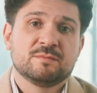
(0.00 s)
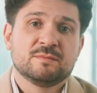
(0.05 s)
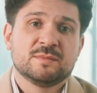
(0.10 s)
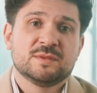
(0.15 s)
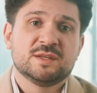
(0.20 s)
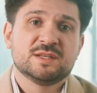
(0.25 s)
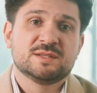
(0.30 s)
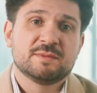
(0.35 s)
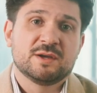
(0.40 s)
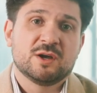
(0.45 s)

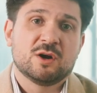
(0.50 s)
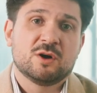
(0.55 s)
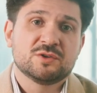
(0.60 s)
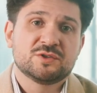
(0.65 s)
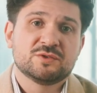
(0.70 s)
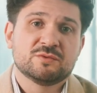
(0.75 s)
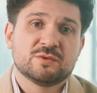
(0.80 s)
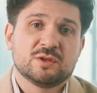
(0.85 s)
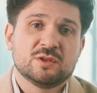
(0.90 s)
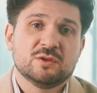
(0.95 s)
This may
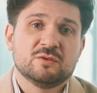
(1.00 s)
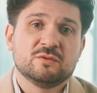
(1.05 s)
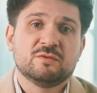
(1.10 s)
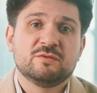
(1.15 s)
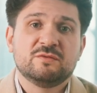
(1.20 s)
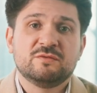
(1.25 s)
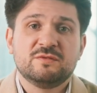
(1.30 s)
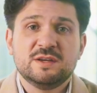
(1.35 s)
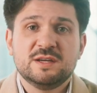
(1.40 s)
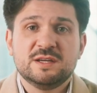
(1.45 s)
also include
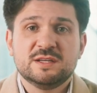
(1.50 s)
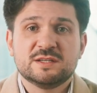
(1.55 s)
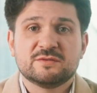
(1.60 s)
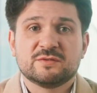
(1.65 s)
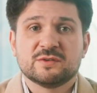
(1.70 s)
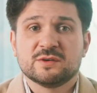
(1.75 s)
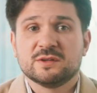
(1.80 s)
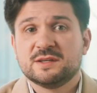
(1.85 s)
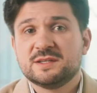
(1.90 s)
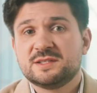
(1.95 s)
fees
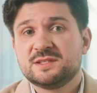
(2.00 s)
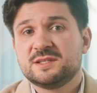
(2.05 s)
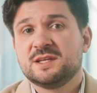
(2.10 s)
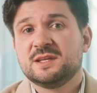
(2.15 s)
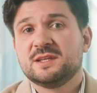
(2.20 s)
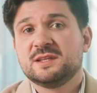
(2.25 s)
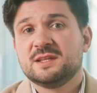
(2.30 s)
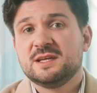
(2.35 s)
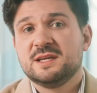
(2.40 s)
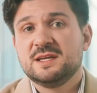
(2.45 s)
for
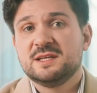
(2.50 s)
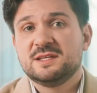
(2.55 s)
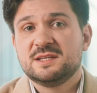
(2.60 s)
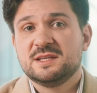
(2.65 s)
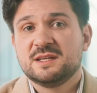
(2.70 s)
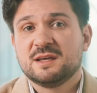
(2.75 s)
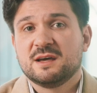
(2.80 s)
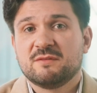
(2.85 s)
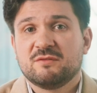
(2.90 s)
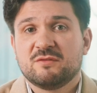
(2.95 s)
listing the
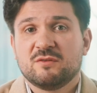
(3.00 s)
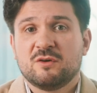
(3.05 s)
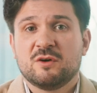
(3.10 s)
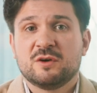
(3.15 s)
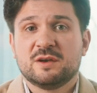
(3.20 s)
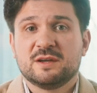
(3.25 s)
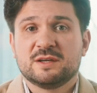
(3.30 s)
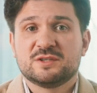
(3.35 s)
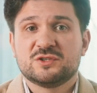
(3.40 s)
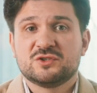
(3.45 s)
ETF
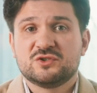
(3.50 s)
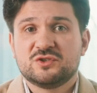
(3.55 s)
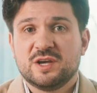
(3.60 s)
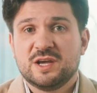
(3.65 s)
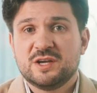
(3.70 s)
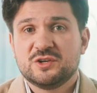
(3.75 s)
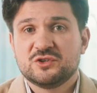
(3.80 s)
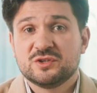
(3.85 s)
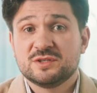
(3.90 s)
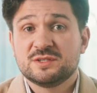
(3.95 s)
on
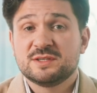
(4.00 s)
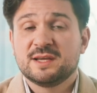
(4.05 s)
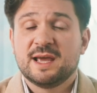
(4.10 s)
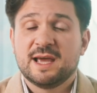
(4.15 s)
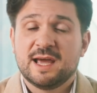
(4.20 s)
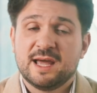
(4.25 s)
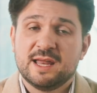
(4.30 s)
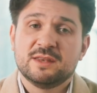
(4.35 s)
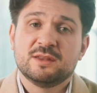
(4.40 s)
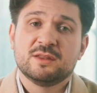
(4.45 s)
exchanges
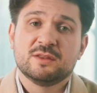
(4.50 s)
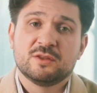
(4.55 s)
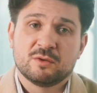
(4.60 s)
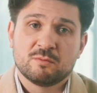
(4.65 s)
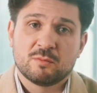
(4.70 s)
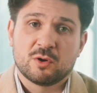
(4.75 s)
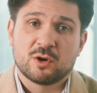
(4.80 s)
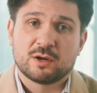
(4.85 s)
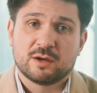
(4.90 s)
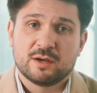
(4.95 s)
and their
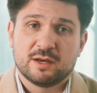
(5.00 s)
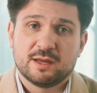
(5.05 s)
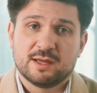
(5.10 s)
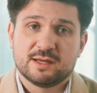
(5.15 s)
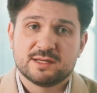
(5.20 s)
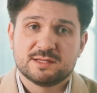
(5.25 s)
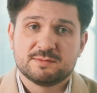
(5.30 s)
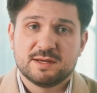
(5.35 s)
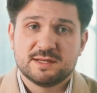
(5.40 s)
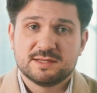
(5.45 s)
marketing
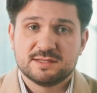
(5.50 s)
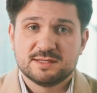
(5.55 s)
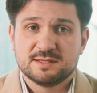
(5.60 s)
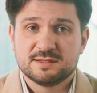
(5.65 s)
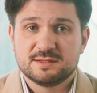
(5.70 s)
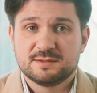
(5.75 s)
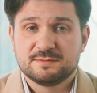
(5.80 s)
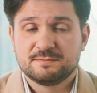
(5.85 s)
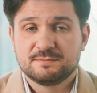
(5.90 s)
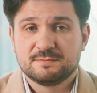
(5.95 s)

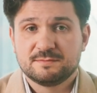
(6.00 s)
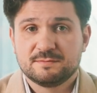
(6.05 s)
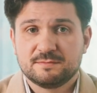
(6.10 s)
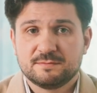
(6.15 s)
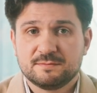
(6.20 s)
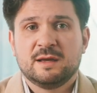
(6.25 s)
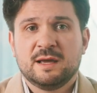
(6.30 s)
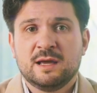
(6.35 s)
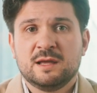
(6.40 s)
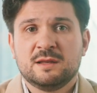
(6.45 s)
expenses.
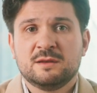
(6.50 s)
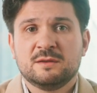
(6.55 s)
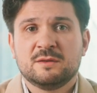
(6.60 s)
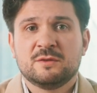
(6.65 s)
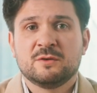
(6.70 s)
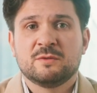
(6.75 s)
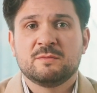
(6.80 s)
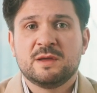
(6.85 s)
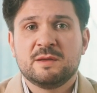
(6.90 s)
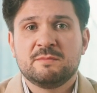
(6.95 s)
And
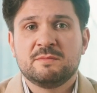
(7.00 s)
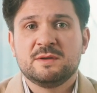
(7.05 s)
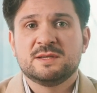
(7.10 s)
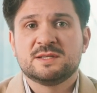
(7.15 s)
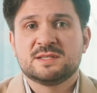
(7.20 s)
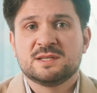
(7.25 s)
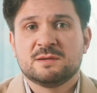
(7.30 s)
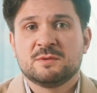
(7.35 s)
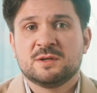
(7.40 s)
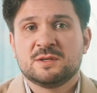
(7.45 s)
there may be
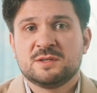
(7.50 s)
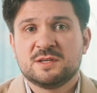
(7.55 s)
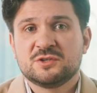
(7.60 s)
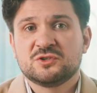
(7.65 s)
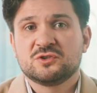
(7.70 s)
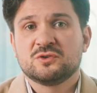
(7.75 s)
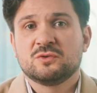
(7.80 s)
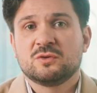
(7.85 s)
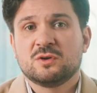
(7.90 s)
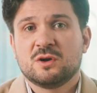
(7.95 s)
some
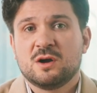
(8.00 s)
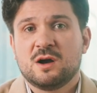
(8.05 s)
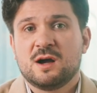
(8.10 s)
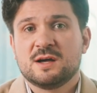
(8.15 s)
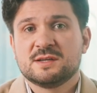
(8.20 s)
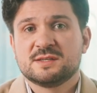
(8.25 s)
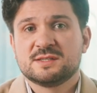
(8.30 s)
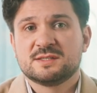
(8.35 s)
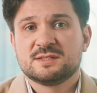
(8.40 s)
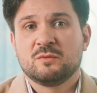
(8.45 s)
additional
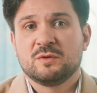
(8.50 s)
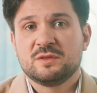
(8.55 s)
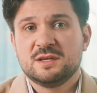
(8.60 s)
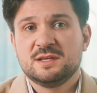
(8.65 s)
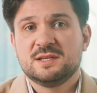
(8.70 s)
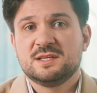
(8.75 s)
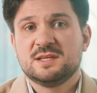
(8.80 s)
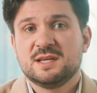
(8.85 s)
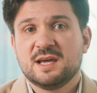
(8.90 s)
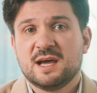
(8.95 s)
costs with
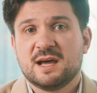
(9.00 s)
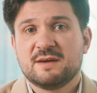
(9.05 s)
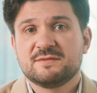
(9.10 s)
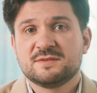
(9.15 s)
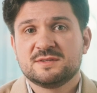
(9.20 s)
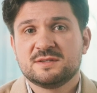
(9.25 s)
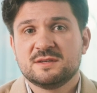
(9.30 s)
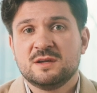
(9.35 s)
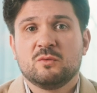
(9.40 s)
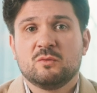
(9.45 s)

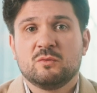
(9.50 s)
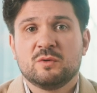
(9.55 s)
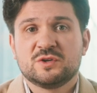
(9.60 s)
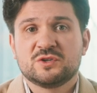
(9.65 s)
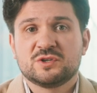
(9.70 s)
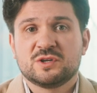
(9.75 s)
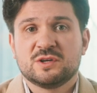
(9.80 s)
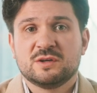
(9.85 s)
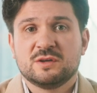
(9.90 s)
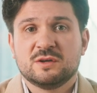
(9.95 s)
ETFs,
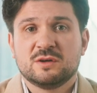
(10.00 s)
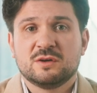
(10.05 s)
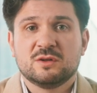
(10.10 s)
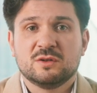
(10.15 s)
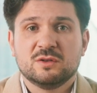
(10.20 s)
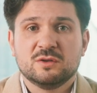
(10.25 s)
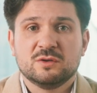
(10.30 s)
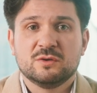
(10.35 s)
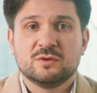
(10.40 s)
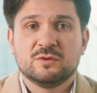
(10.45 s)
which can
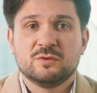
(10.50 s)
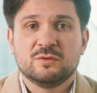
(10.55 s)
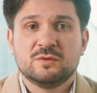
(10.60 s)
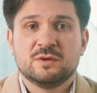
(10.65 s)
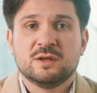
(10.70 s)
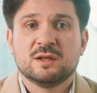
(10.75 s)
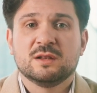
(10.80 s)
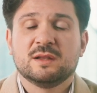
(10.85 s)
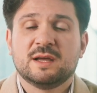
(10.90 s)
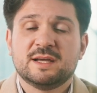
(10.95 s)
include
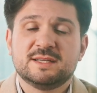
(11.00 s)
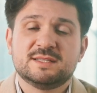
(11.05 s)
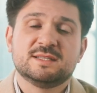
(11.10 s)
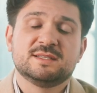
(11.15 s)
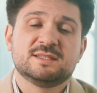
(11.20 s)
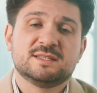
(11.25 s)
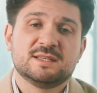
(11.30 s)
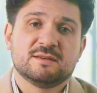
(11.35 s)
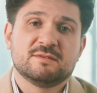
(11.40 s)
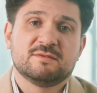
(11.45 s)

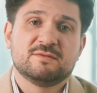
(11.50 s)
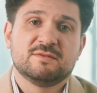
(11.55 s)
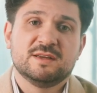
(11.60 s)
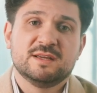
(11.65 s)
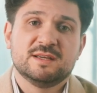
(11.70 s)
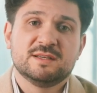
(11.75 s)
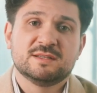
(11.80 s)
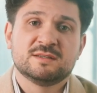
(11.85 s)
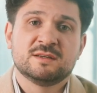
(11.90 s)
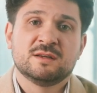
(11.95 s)
licensing
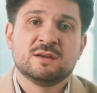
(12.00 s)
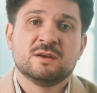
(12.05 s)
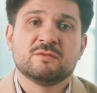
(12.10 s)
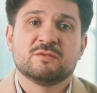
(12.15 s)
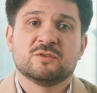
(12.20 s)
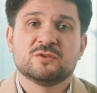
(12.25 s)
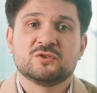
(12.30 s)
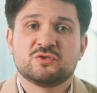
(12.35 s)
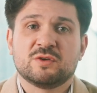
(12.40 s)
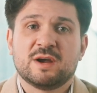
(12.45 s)
fees
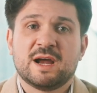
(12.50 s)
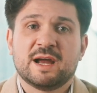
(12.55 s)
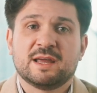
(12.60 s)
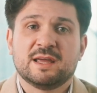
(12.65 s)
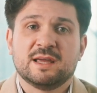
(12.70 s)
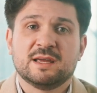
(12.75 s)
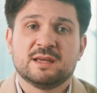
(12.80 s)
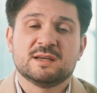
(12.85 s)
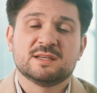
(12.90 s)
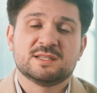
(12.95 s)
for
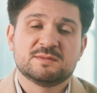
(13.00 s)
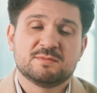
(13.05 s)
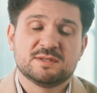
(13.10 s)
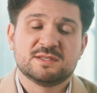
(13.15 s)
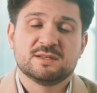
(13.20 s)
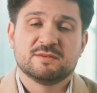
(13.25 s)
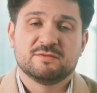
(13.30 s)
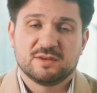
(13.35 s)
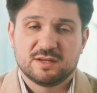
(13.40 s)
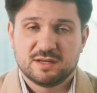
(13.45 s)
tracking a
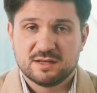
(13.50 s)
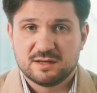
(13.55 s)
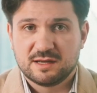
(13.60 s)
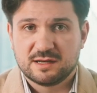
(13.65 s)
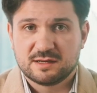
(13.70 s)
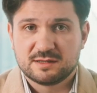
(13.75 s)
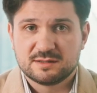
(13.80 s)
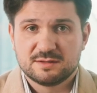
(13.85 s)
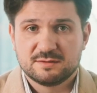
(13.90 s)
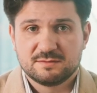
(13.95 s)
specific
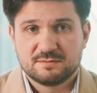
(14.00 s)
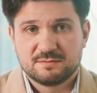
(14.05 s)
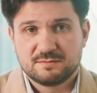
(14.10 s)
index.